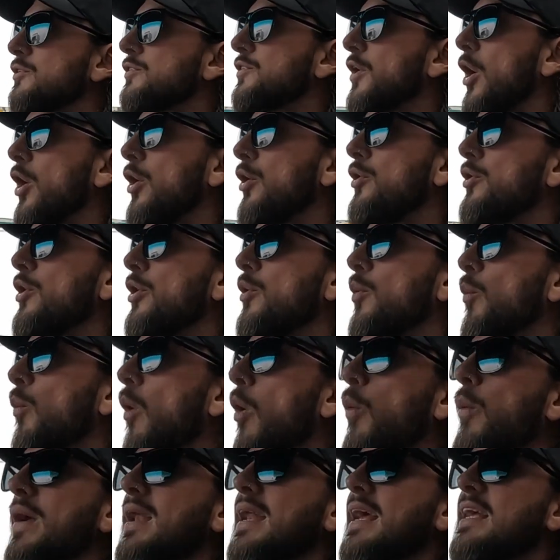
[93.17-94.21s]
So
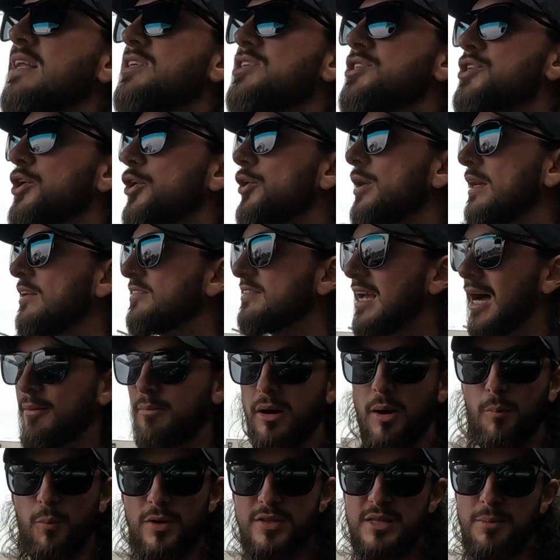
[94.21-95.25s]
what we need to do is
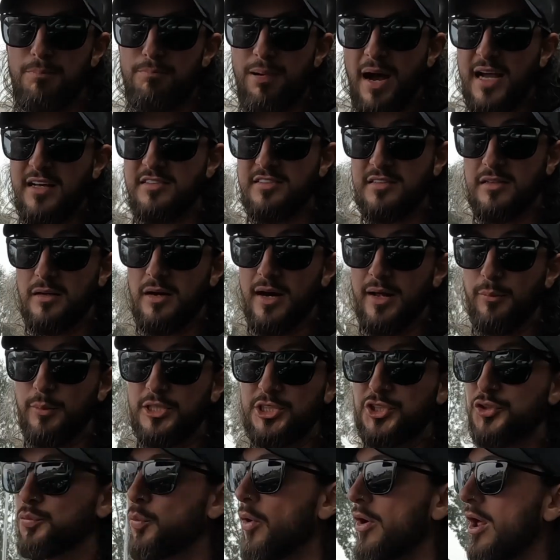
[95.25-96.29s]
come up with a baseline,
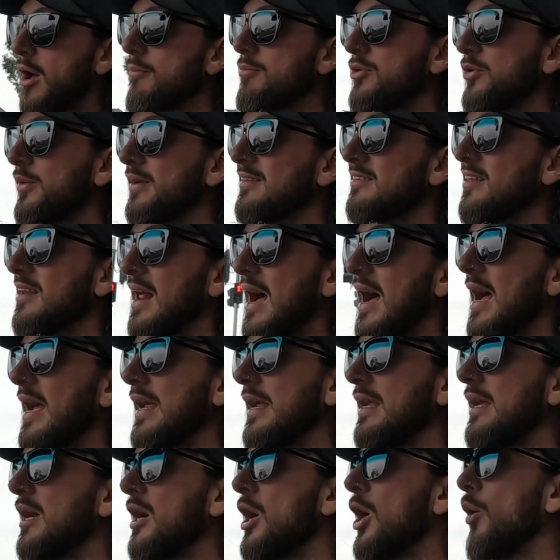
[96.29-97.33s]
which is what I'm doing
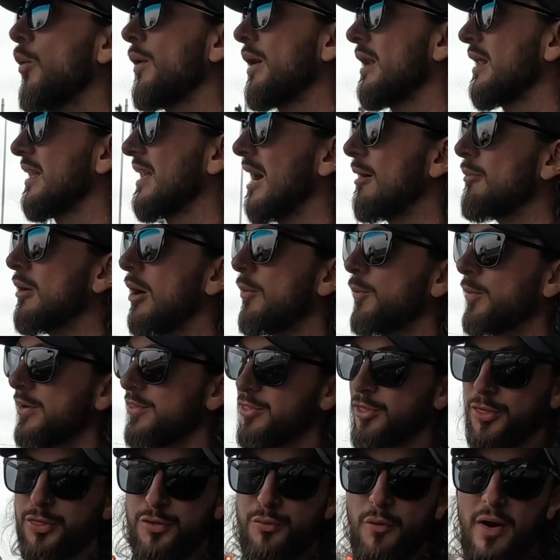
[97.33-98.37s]
today. We're gonna come up
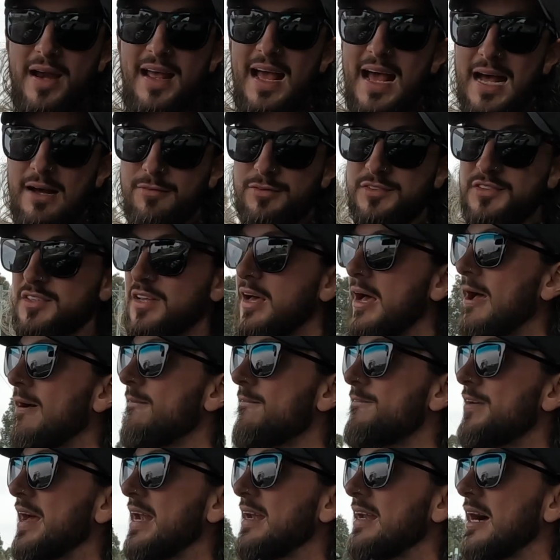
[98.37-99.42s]
with the three Fs,
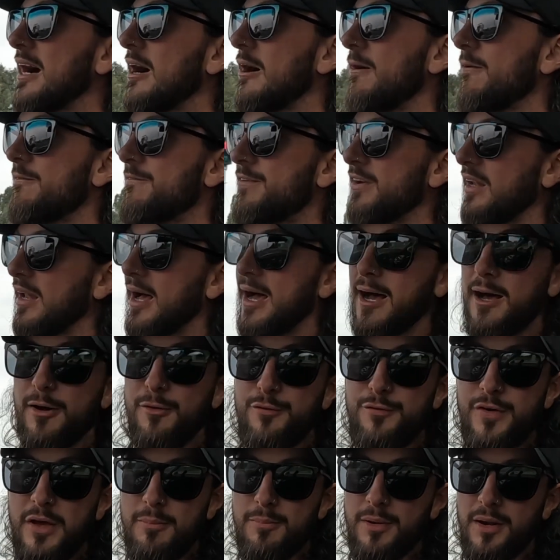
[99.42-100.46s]
Fender, Filler,
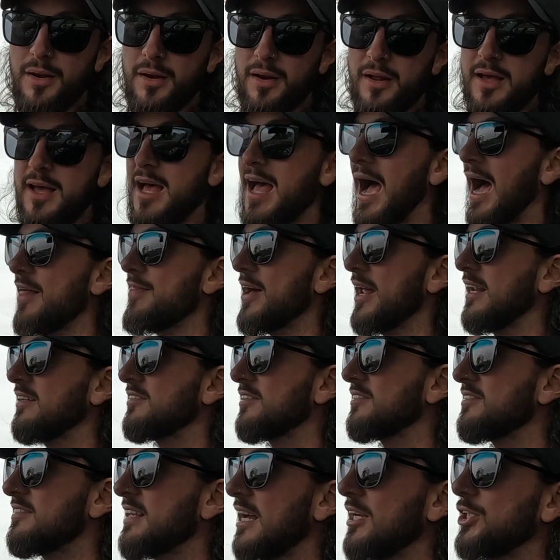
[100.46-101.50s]
Fitment. And that
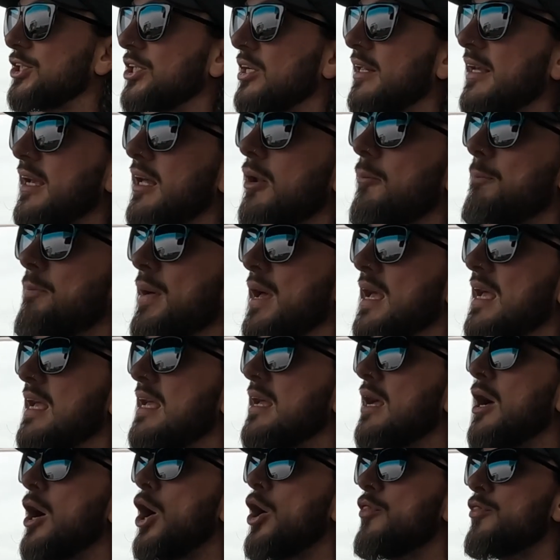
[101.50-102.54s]
is essentially gonna
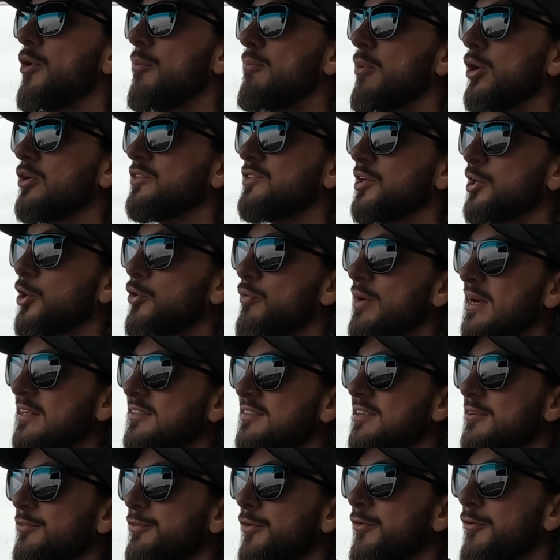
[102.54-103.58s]
be the most
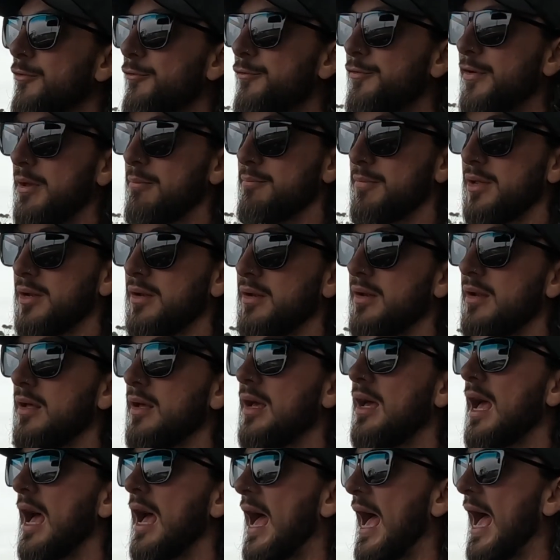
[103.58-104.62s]
aggressive fitment
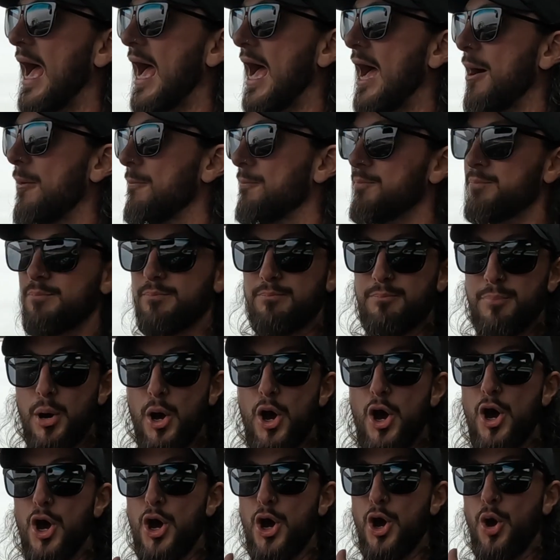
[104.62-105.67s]
um,
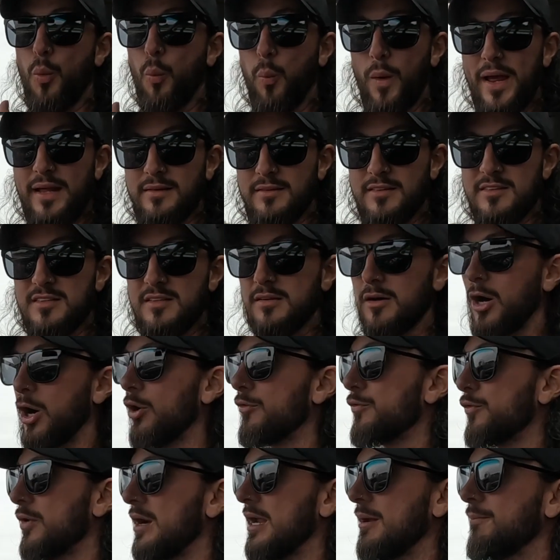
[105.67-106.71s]
per width
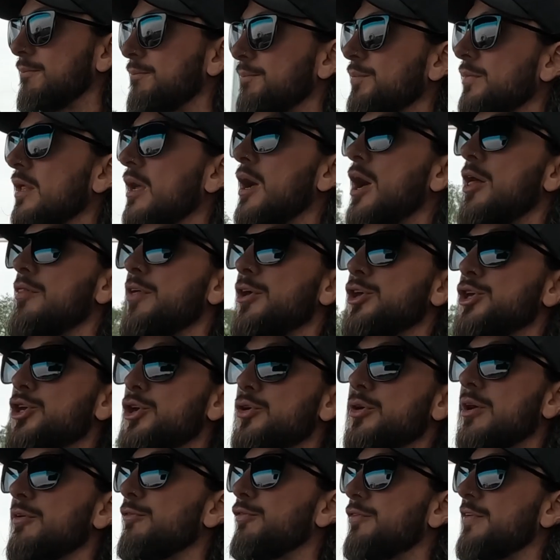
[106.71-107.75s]
of rim that
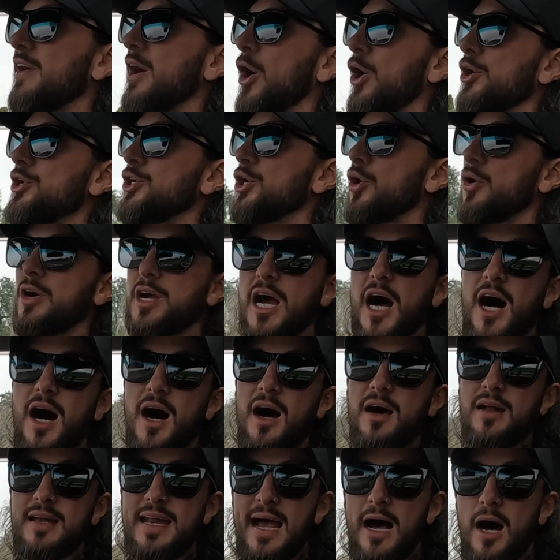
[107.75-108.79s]
you can fit on your
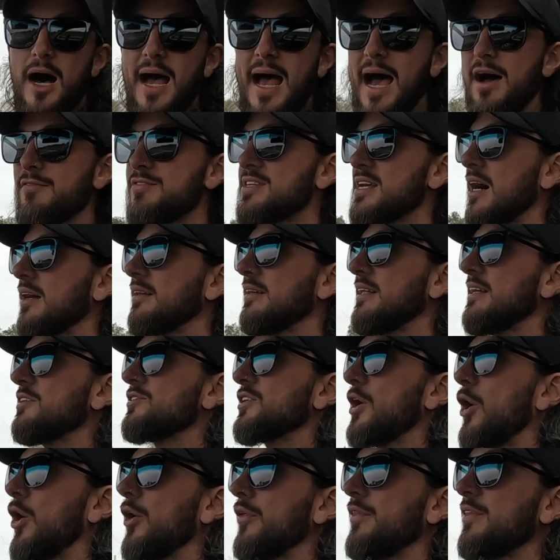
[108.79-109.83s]
car. Now, I have done
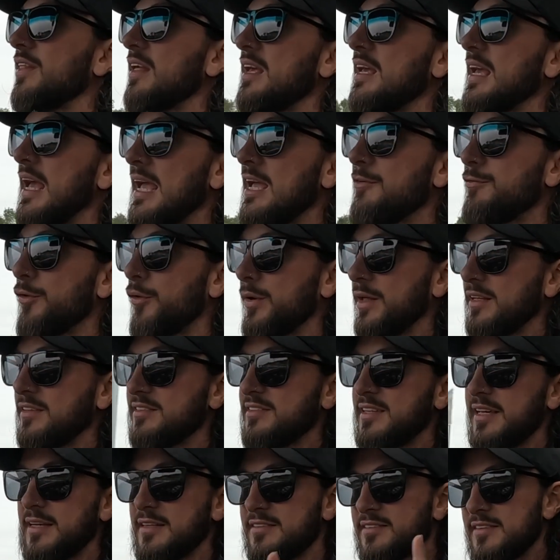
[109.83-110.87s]
this on the
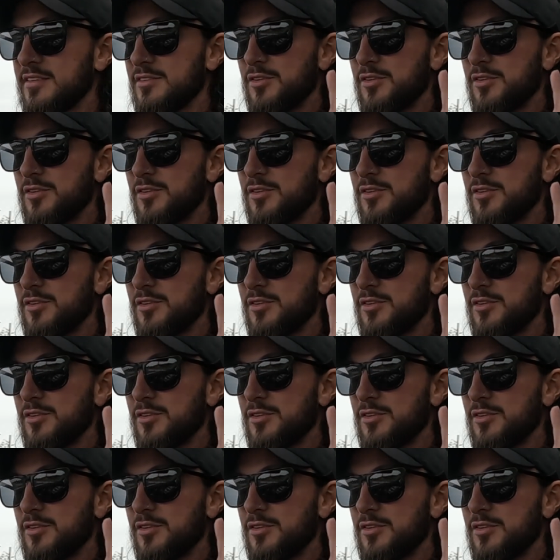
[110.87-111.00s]
E46.